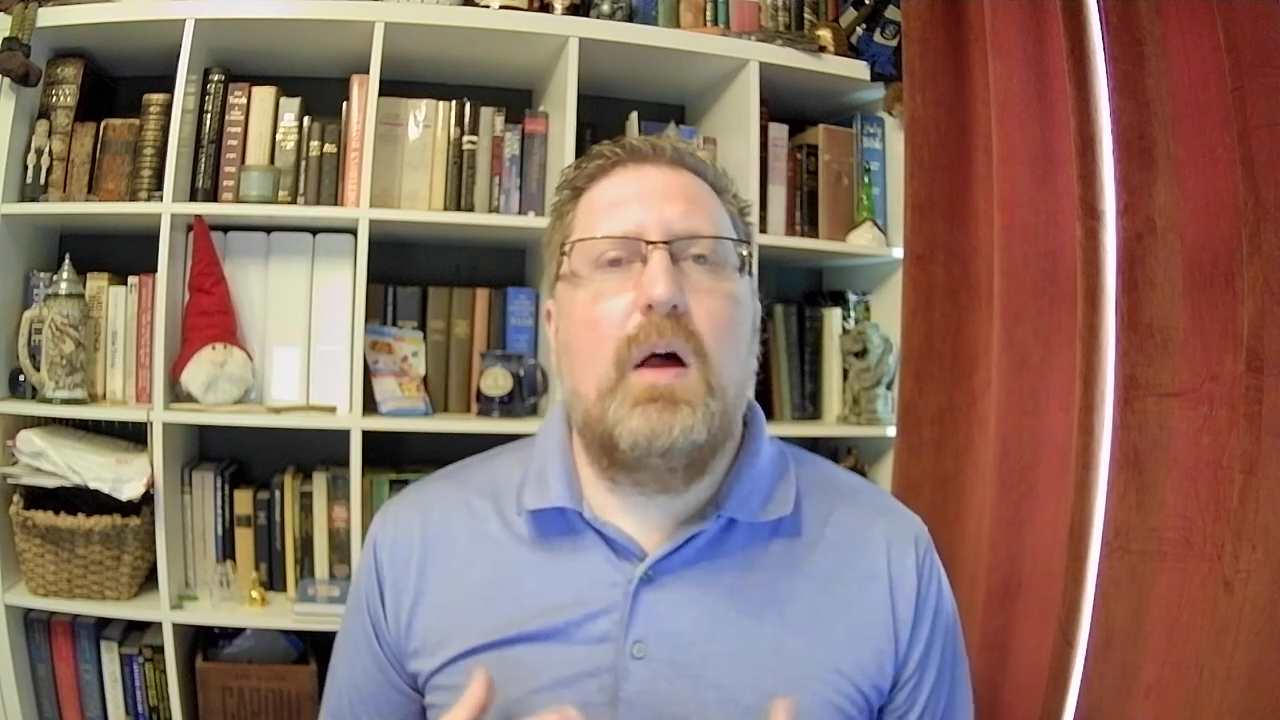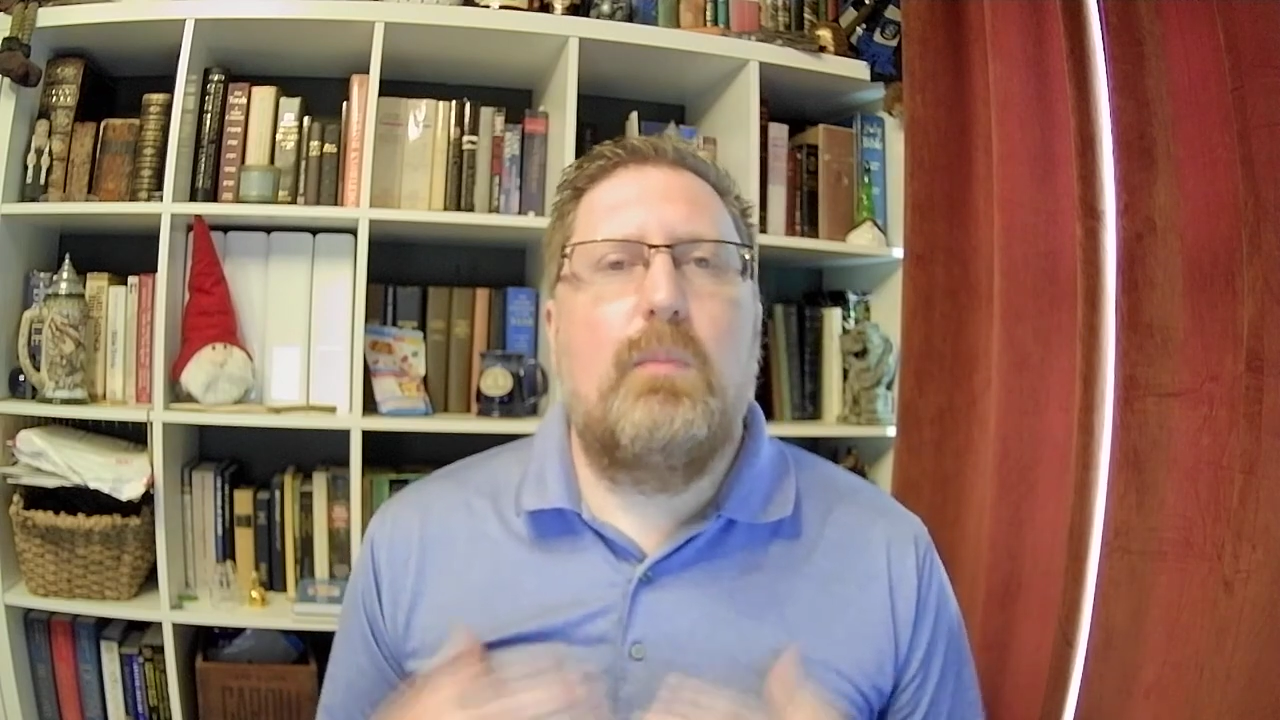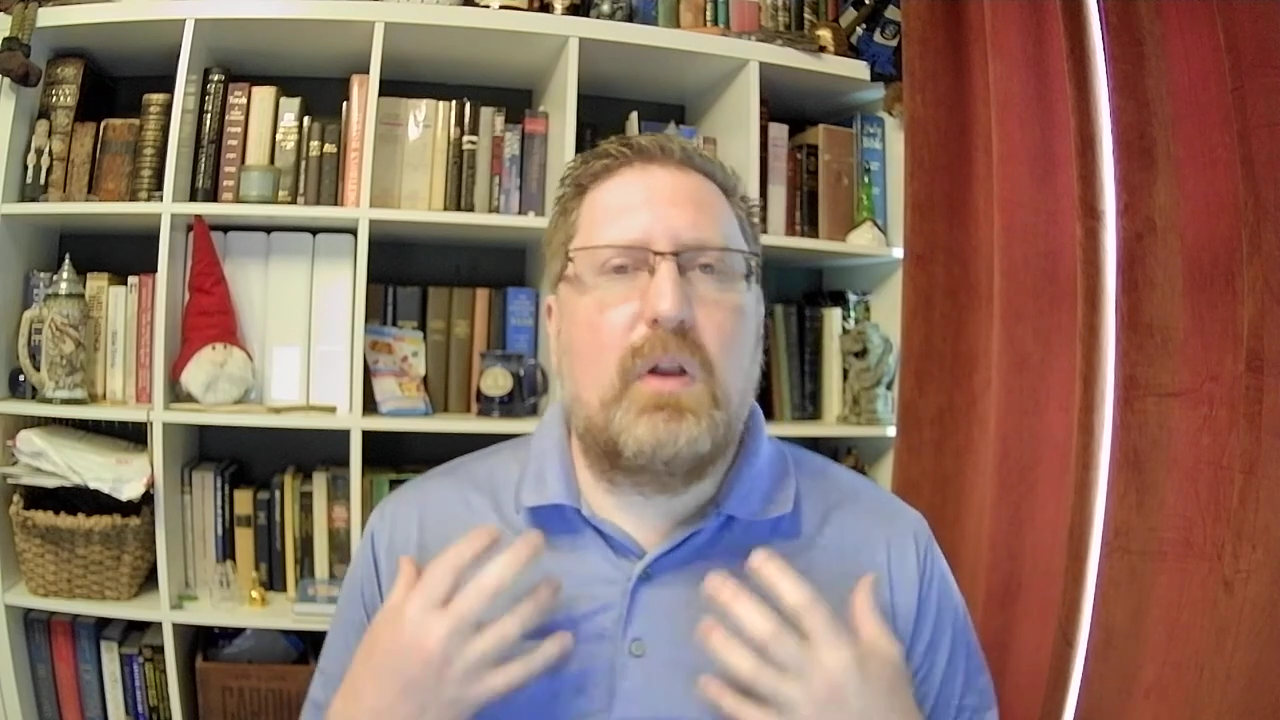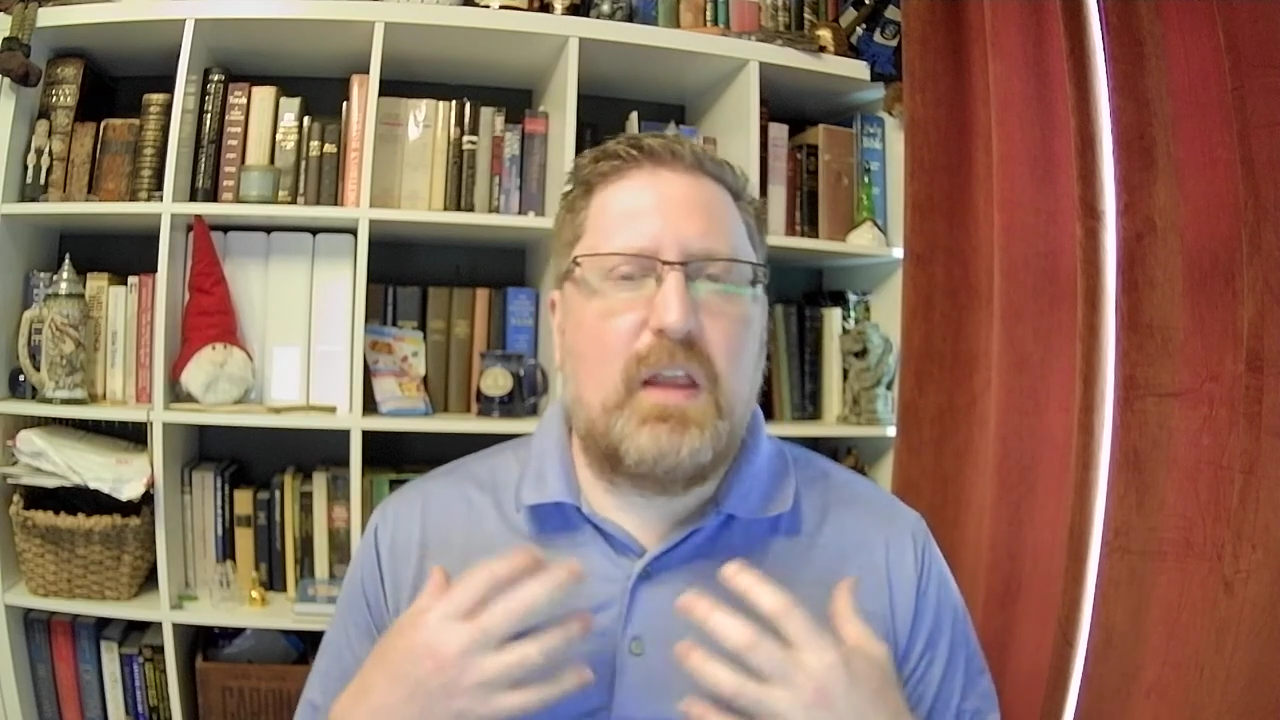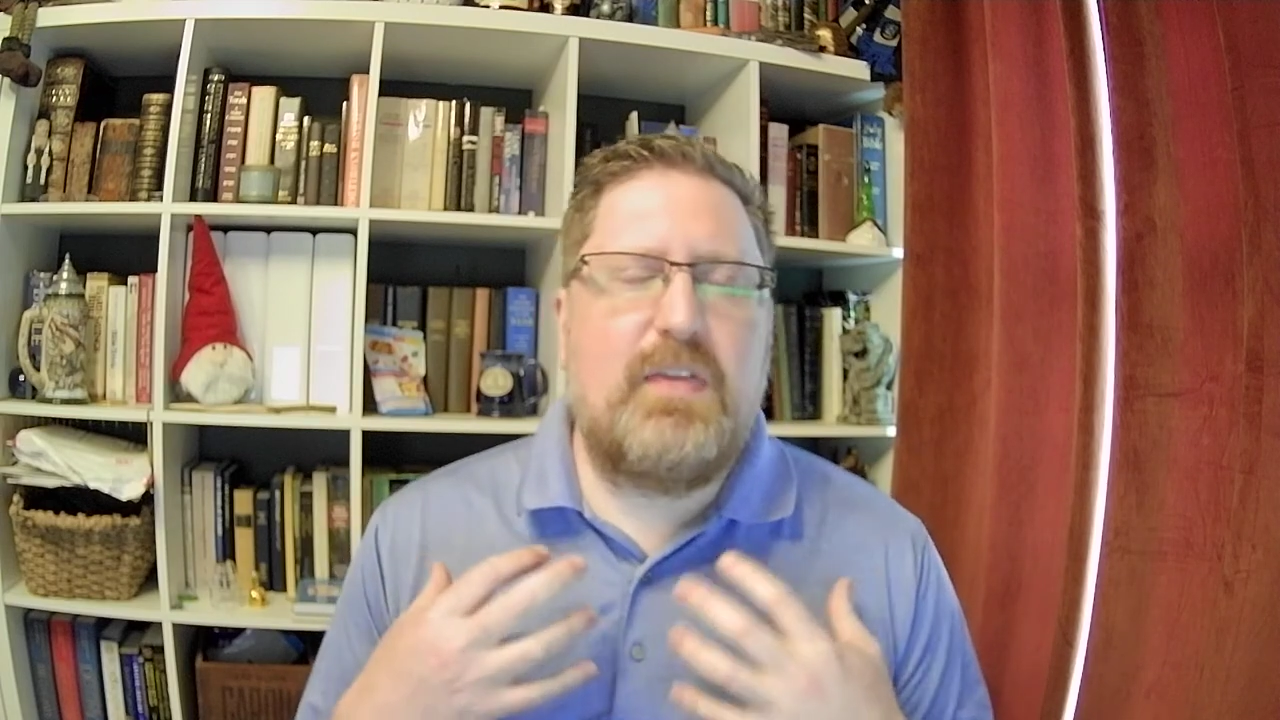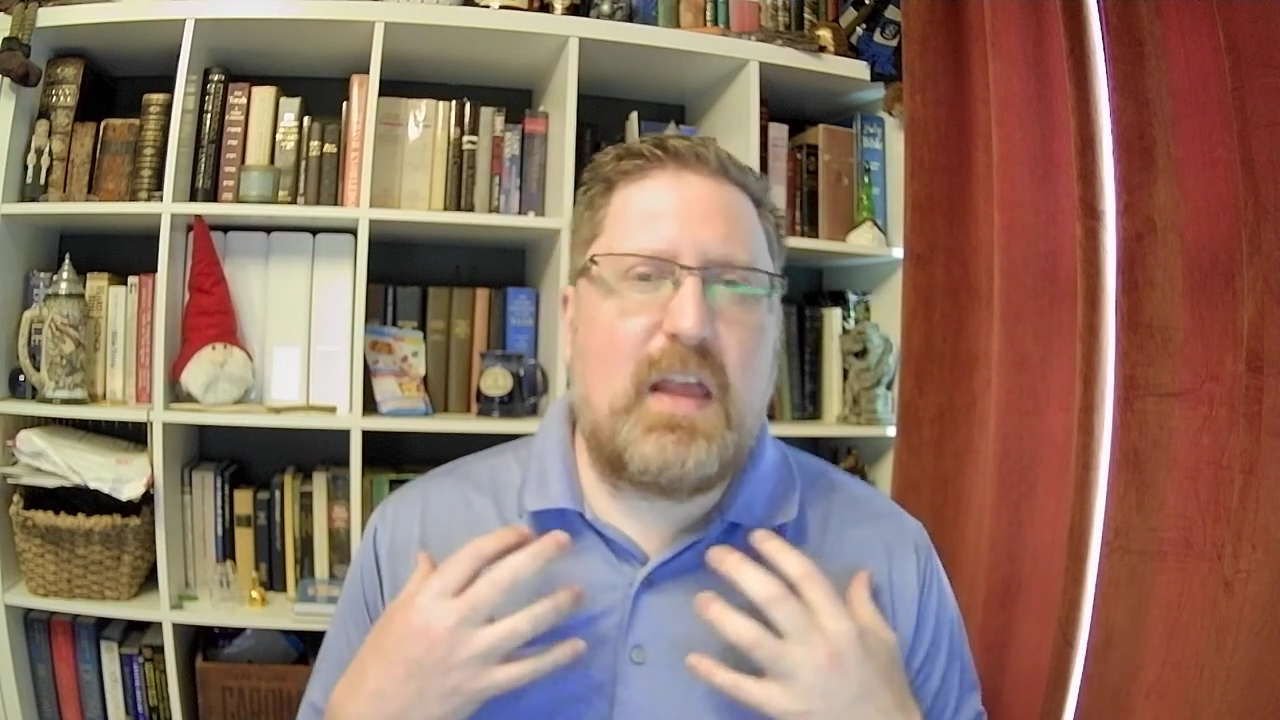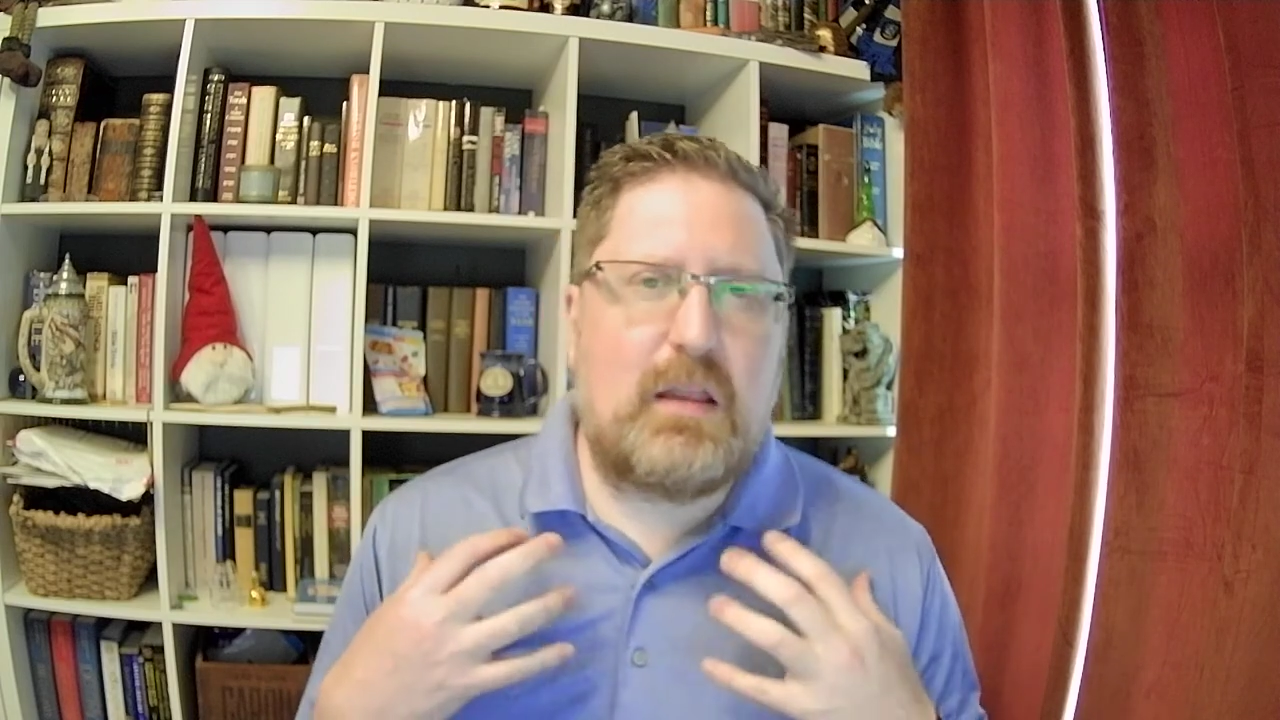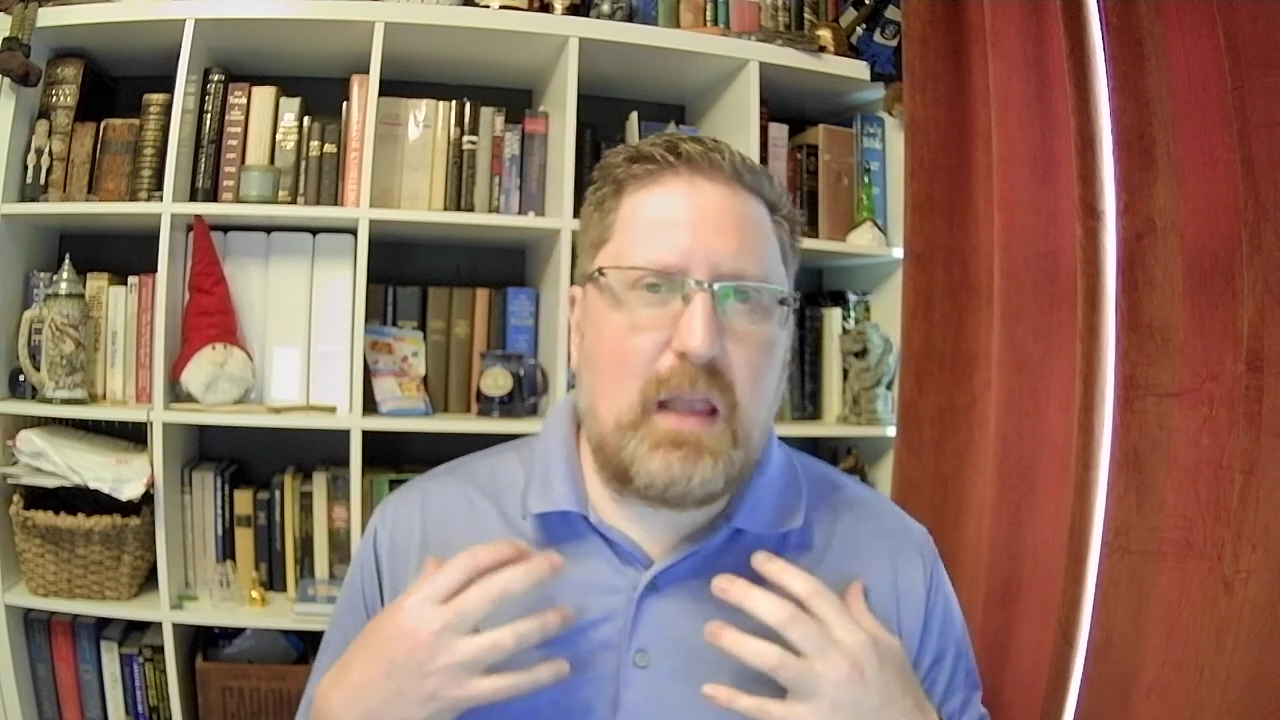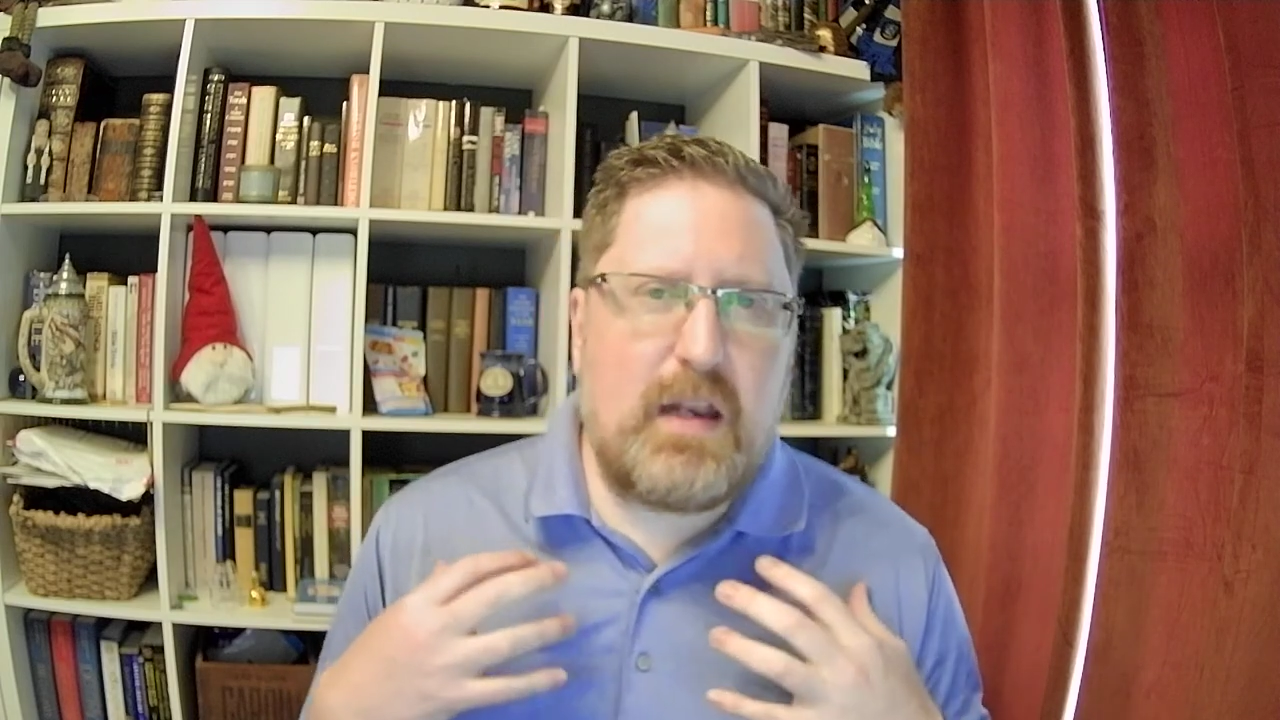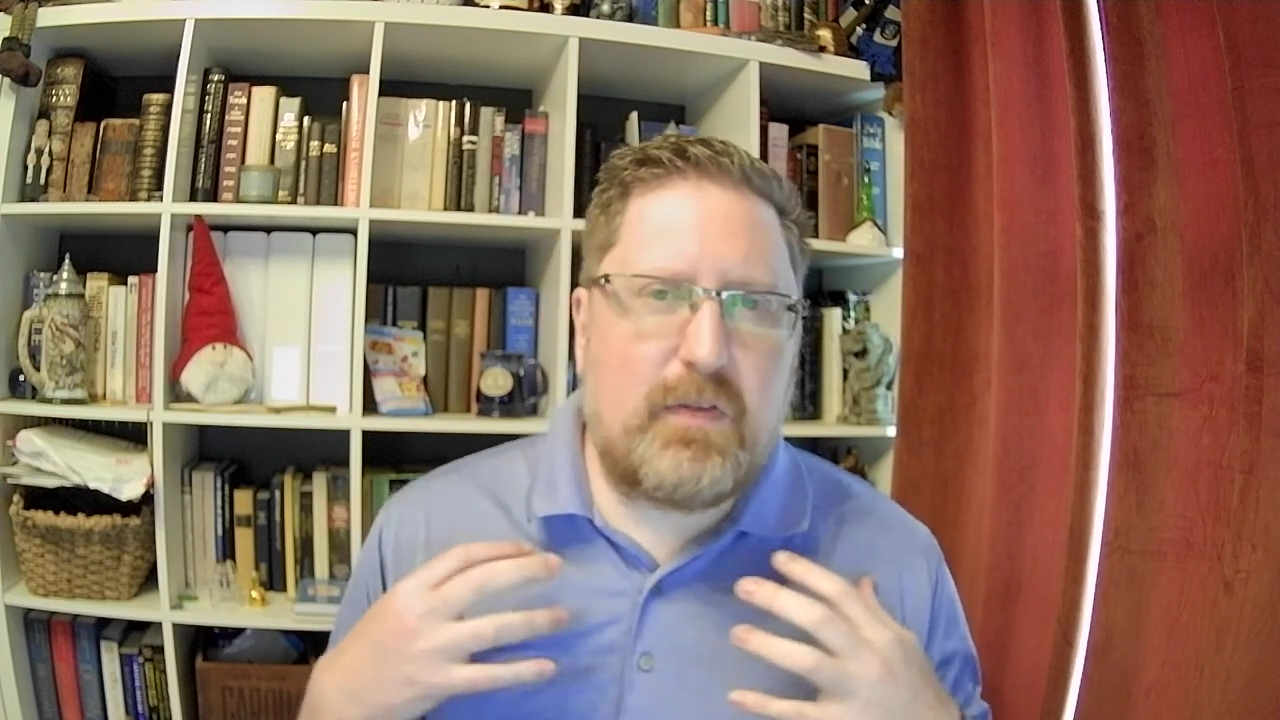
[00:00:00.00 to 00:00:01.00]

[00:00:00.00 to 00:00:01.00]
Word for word: but let that light of